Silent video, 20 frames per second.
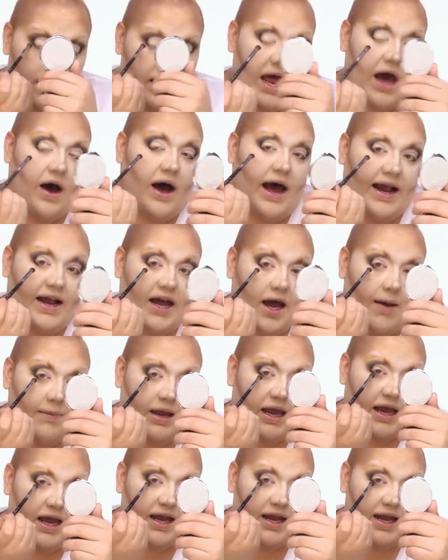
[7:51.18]
Now I come
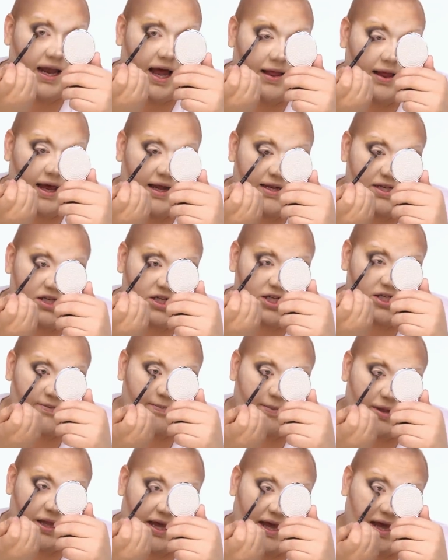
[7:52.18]
in and I like to
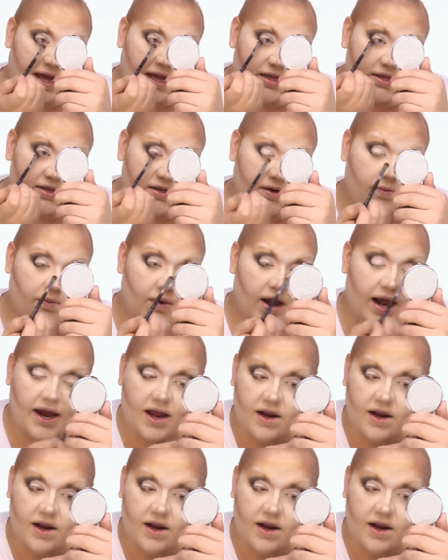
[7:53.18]
just blend right